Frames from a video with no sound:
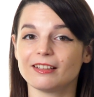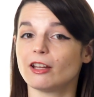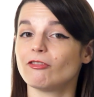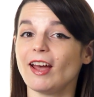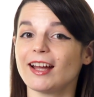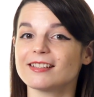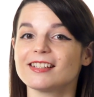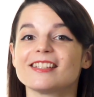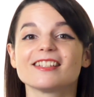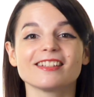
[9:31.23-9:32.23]
In fact,
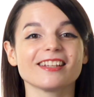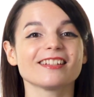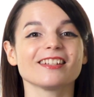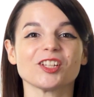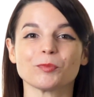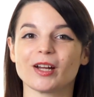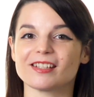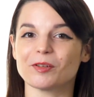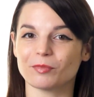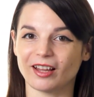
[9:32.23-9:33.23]
it's as easy as
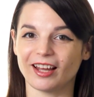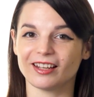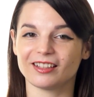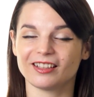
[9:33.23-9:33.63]
pressing play.